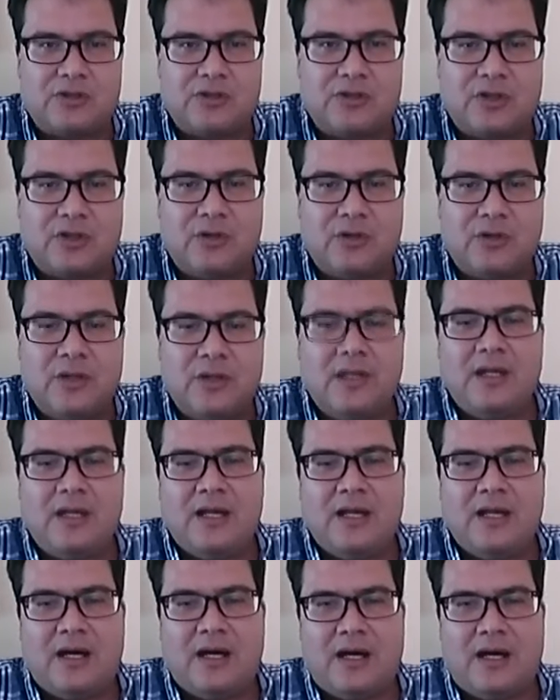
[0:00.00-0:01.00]
So,
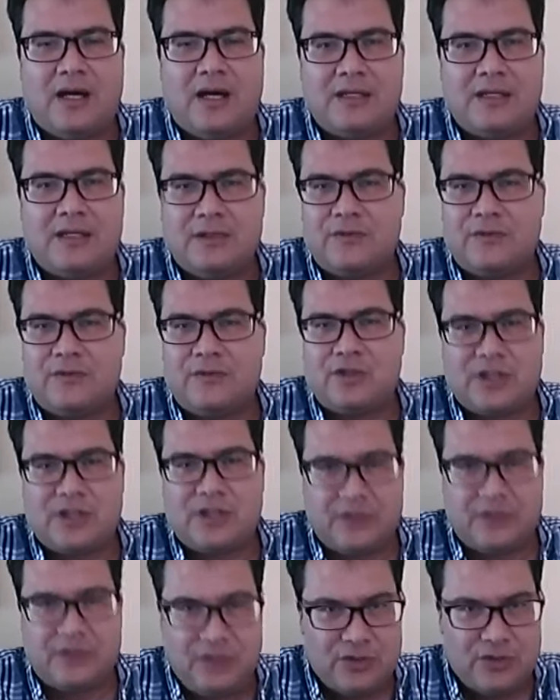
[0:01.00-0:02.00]
uh, you know, if your
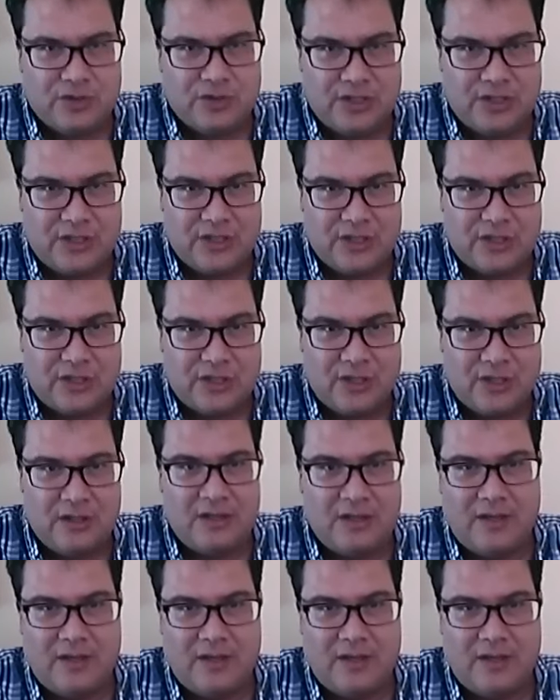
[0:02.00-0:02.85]
child needs your attention,